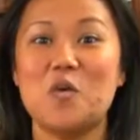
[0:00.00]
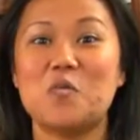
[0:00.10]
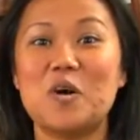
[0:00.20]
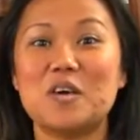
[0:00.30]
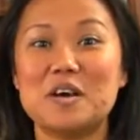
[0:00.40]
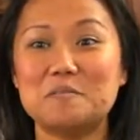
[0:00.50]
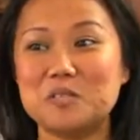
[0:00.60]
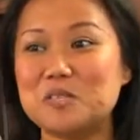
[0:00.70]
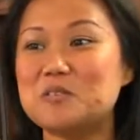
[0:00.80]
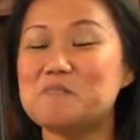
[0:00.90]
Welcome
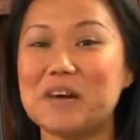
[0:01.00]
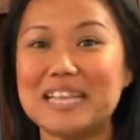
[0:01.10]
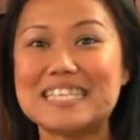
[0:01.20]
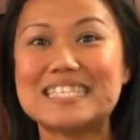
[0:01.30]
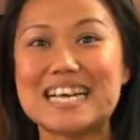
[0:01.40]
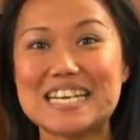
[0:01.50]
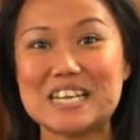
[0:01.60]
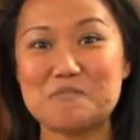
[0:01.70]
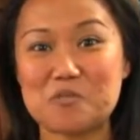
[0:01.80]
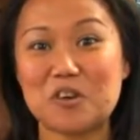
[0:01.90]
to Molly Sun
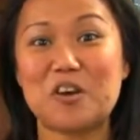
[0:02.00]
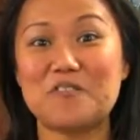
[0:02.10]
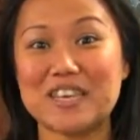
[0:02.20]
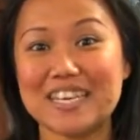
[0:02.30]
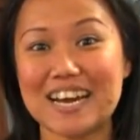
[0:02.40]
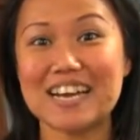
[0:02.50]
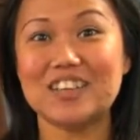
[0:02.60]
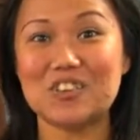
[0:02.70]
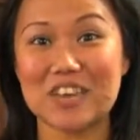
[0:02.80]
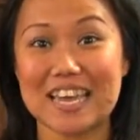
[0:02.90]
and Pura Vida,
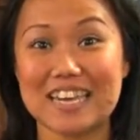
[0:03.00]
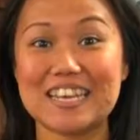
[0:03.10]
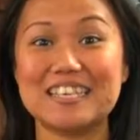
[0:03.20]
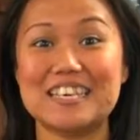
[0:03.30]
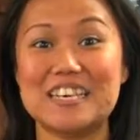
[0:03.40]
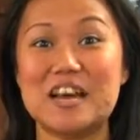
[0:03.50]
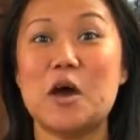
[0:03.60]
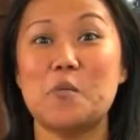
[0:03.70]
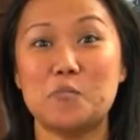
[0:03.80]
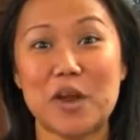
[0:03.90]
located in
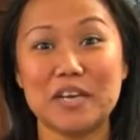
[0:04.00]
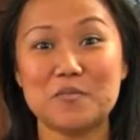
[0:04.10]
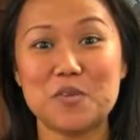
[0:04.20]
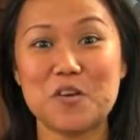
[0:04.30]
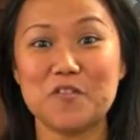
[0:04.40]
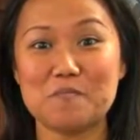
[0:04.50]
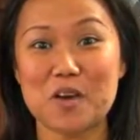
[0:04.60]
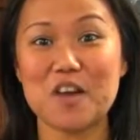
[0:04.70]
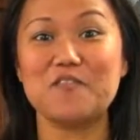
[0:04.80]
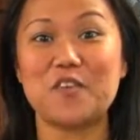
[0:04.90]
Brattleboro,
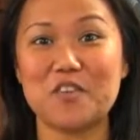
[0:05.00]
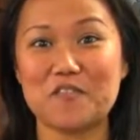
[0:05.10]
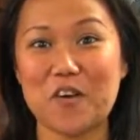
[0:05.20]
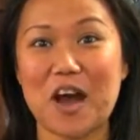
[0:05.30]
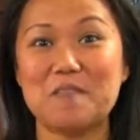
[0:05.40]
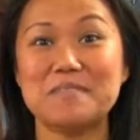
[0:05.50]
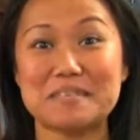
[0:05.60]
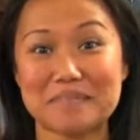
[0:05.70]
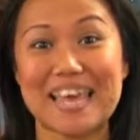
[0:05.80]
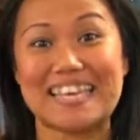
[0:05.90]
Vermont, 44
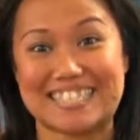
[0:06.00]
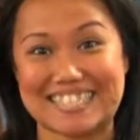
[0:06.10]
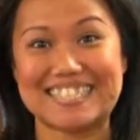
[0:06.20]
Harmony Place.